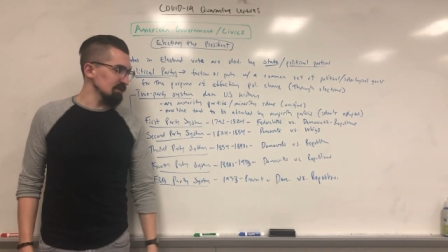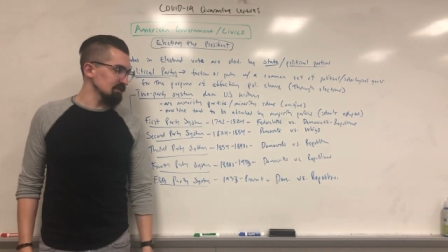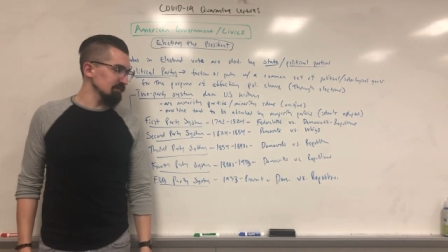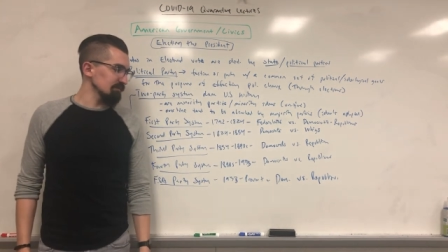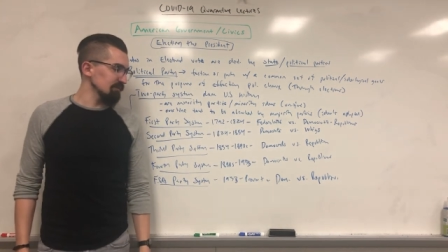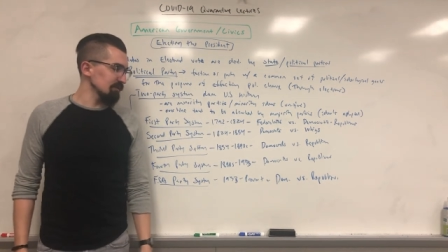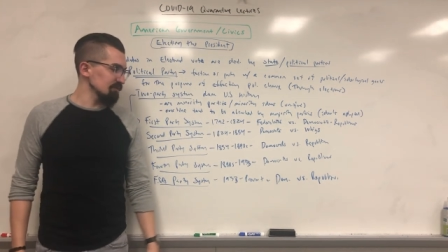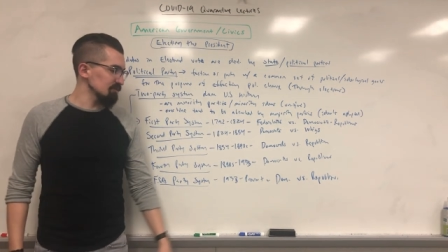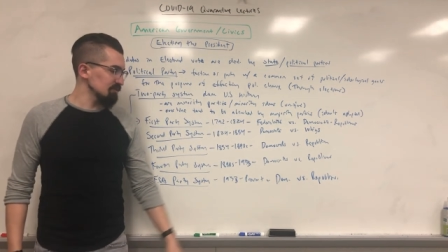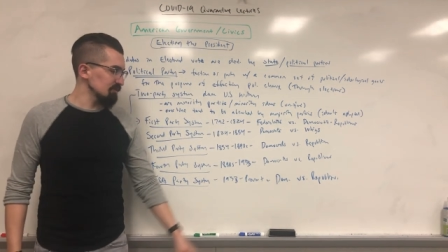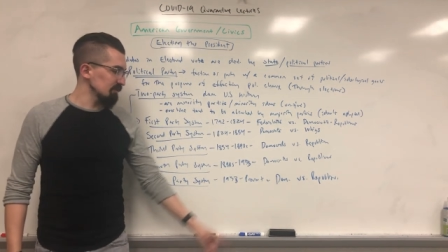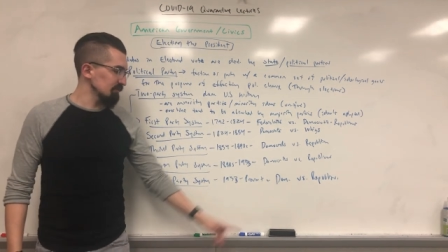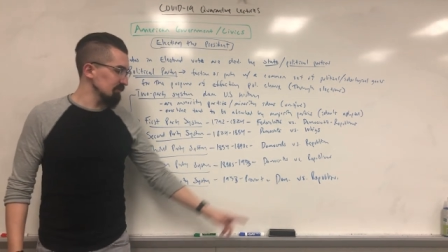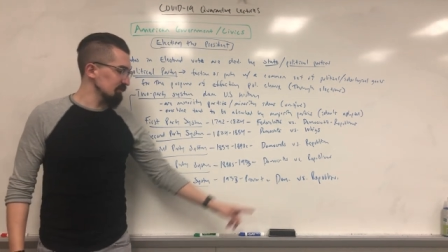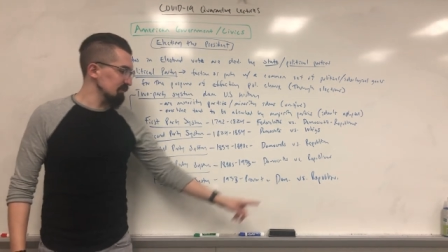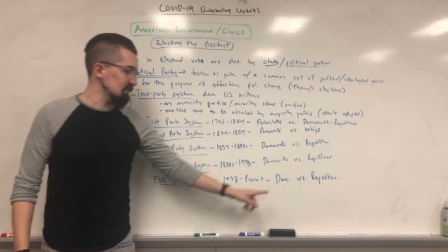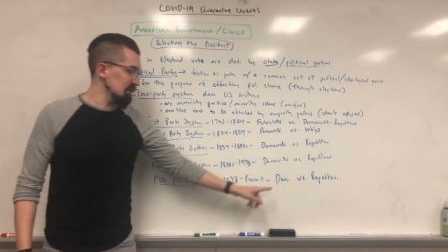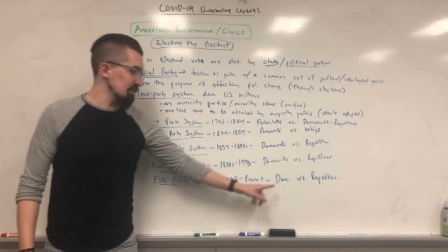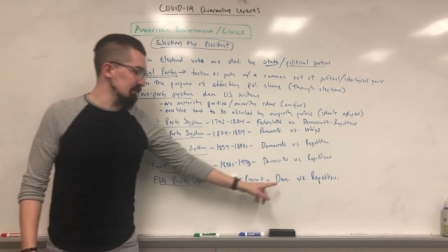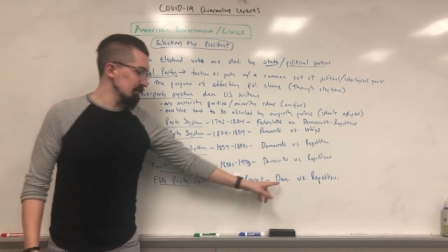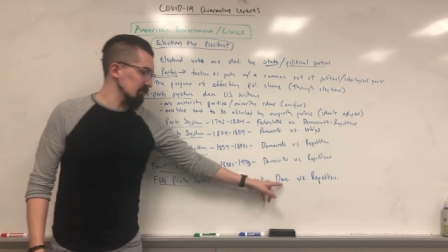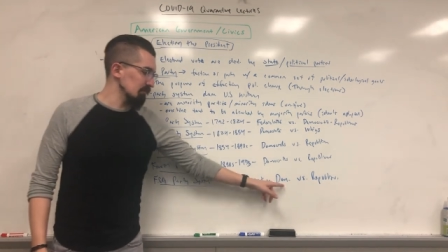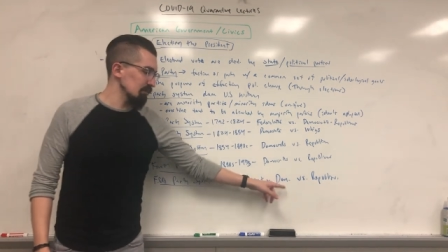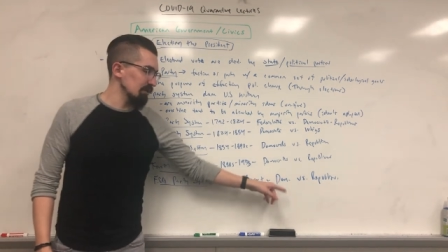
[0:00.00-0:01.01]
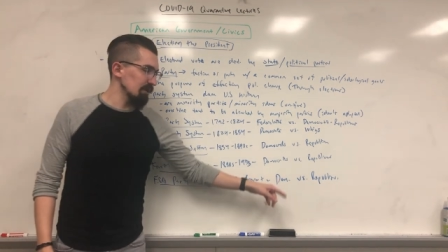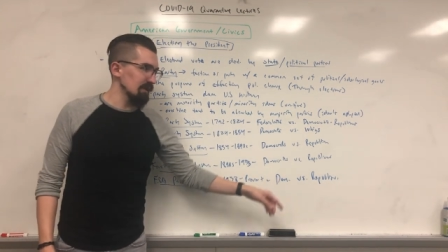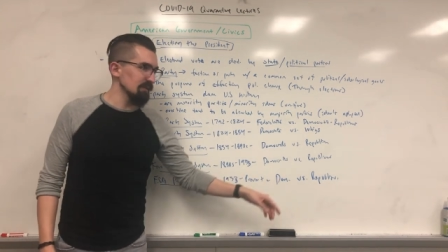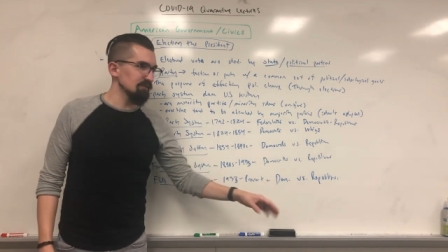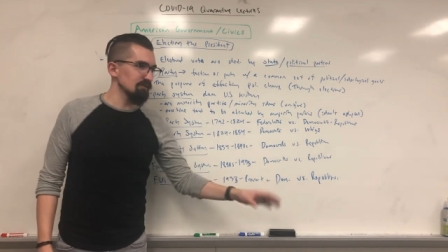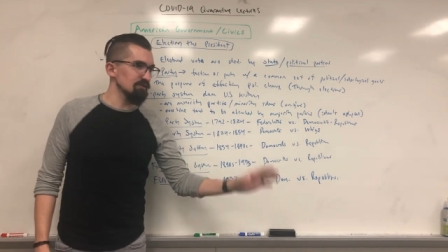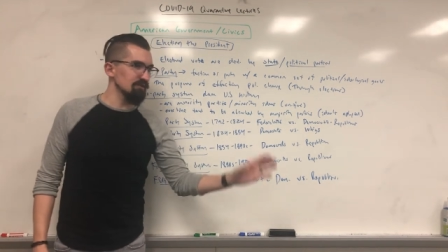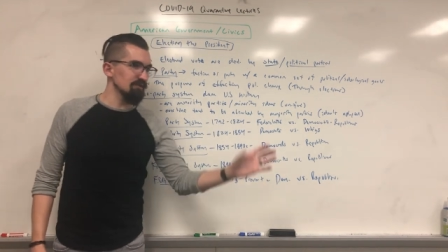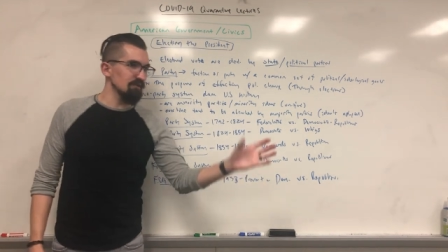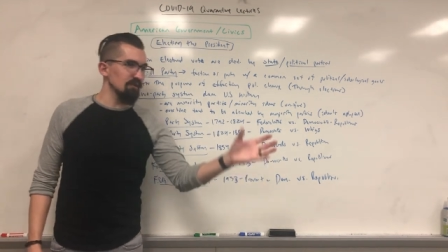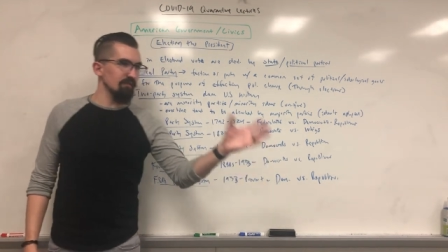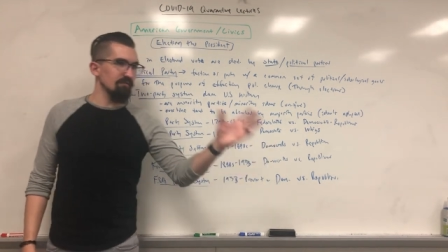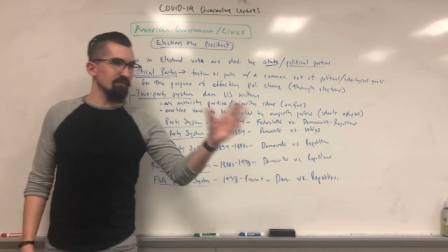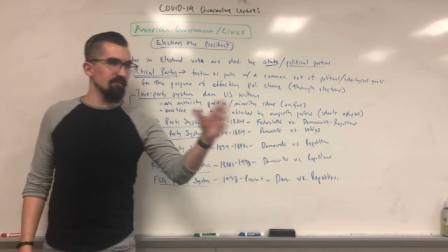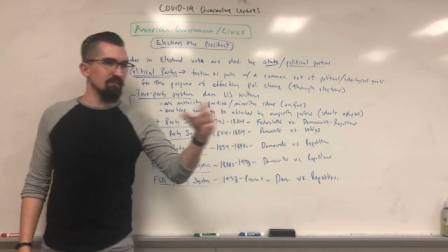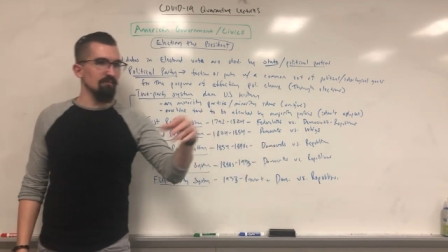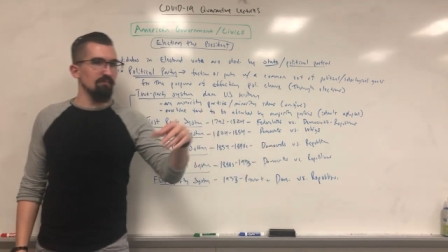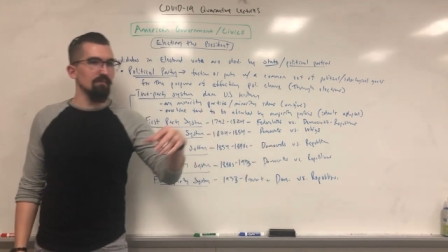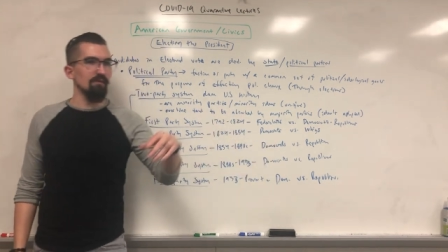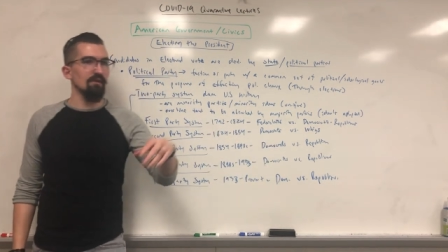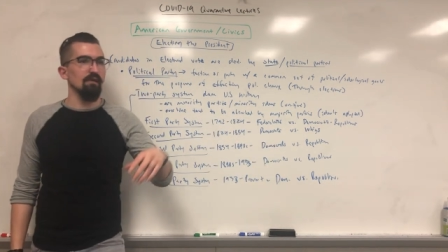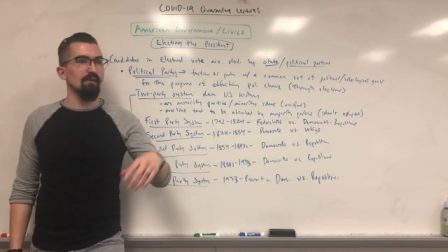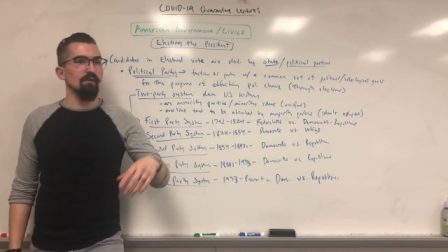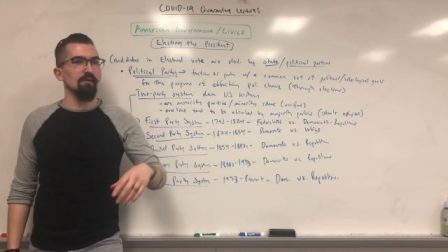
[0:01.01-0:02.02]
it's going to be a shift. The Democrats shift to
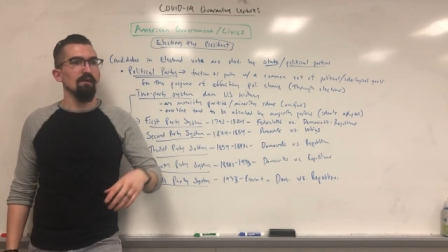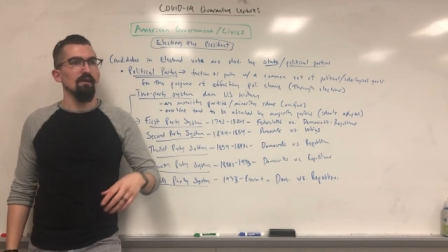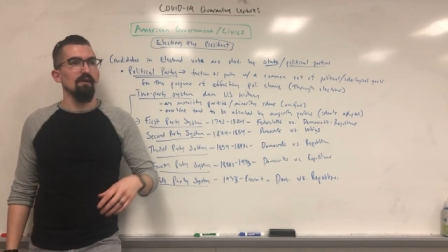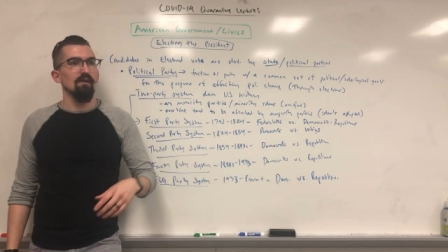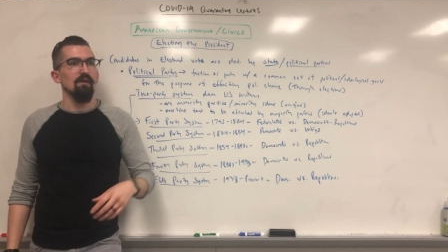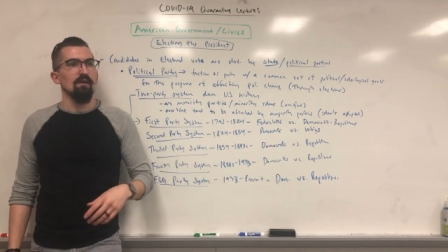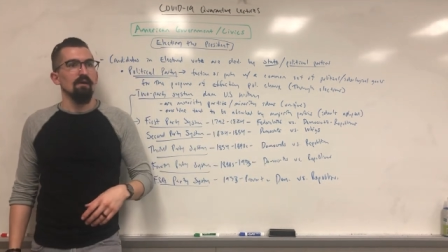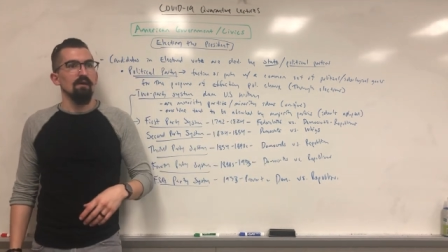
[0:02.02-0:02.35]
being